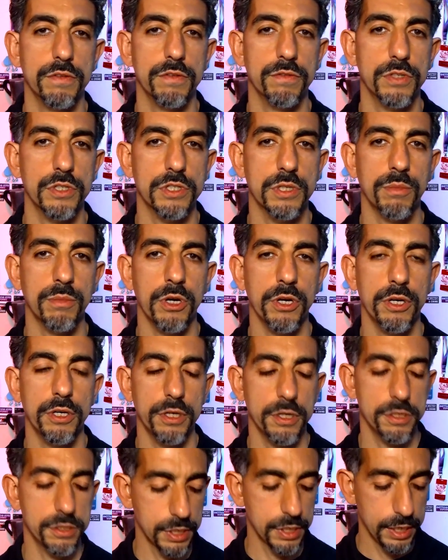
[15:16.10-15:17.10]
some
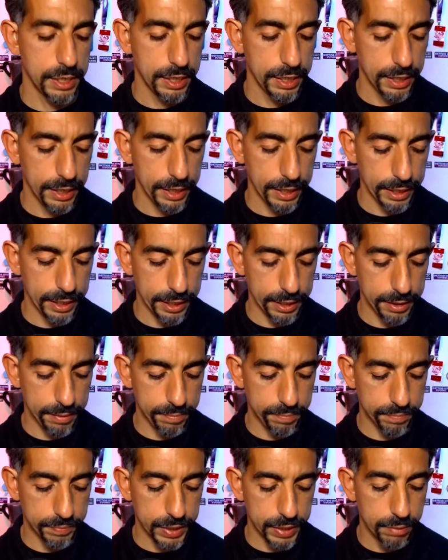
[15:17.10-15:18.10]
auditors.
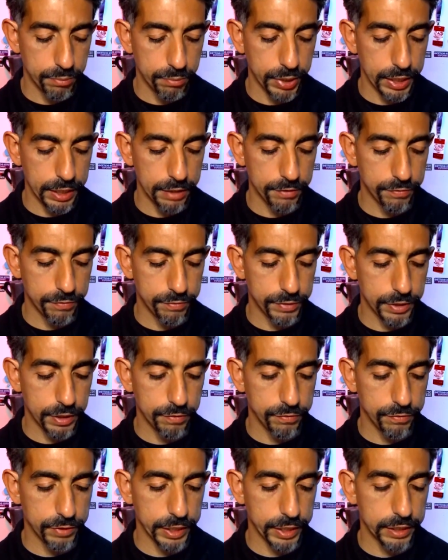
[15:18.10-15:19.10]
Um, but
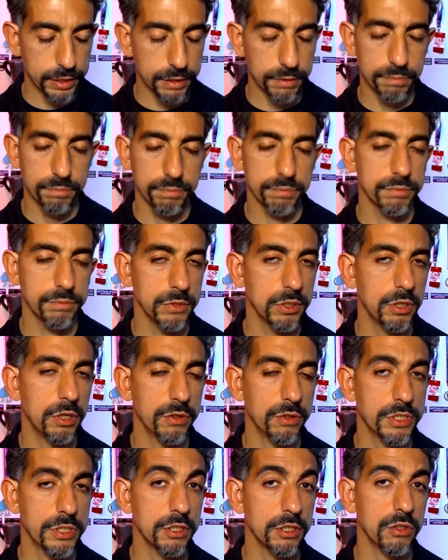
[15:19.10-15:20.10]
if like
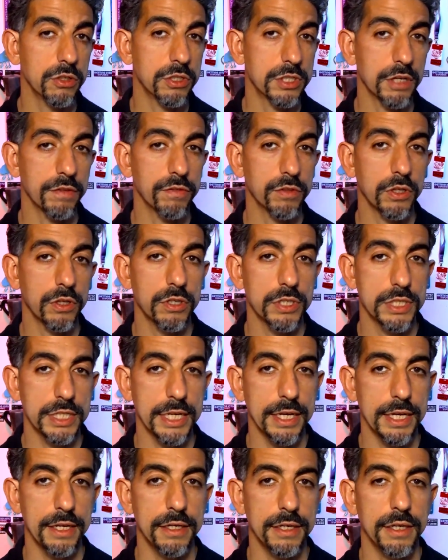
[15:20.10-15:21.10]
so you're several years
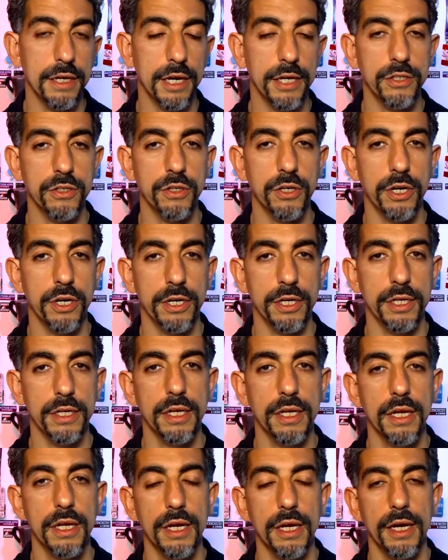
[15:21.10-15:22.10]
in on your audit,
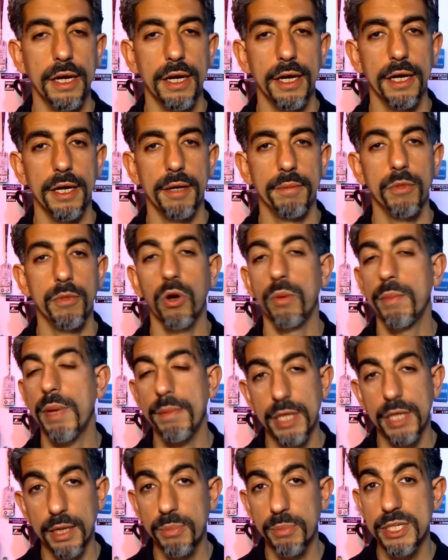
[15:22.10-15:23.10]
or maybe
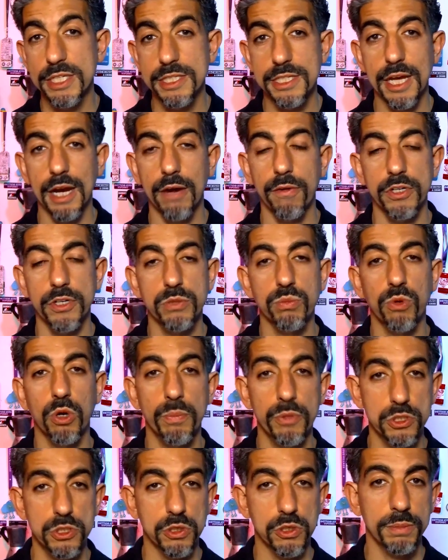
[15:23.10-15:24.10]
like PCI where it's more
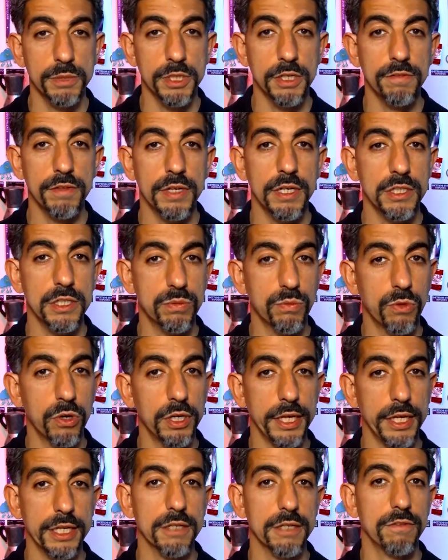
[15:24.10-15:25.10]
prescriptive and it's more
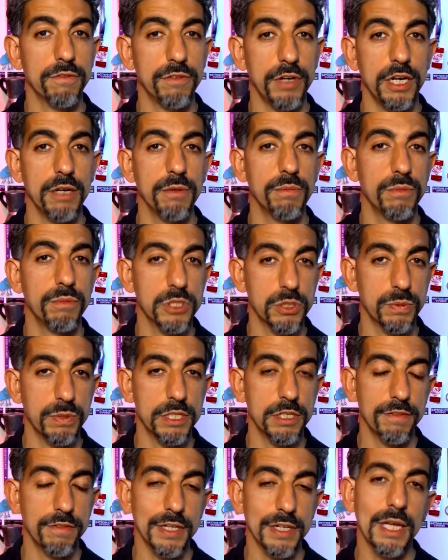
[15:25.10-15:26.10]
like very
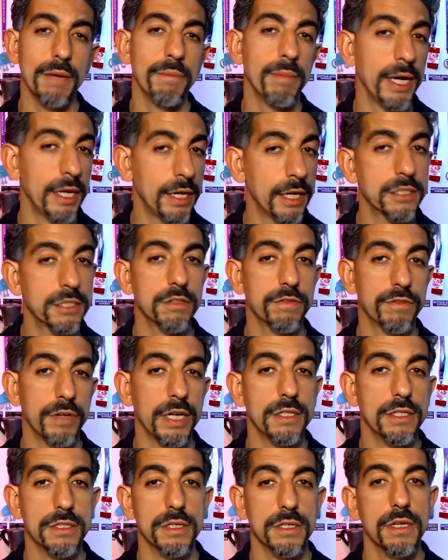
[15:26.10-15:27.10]
specific, it might not
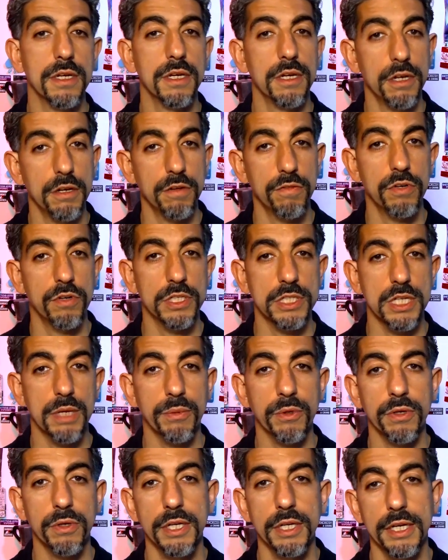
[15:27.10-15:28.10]
suffice. For
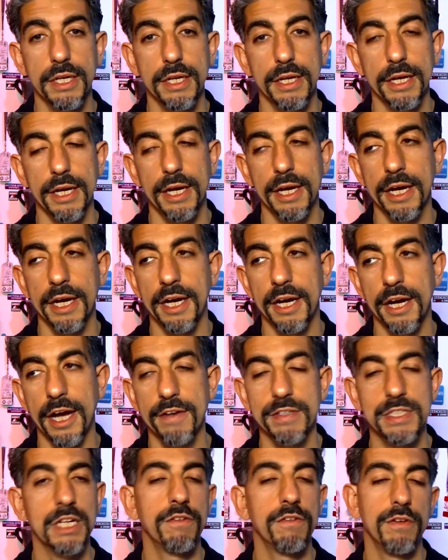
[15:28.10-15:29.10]
example, I've
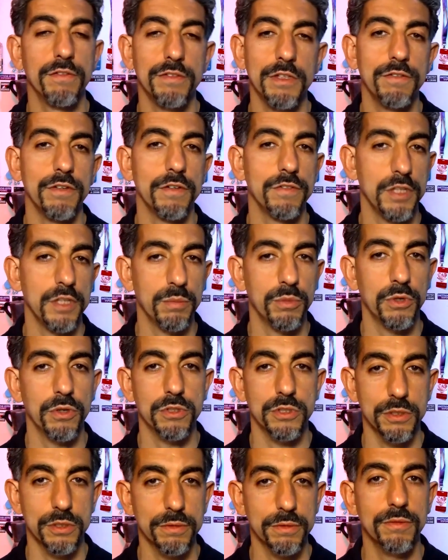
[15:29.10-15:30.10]
seen a 50-50
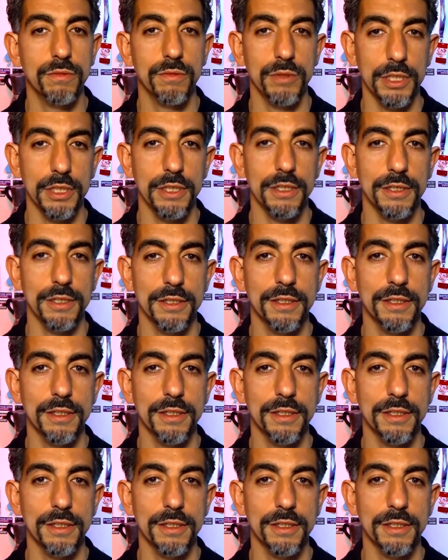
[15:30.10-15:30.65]
approach, really.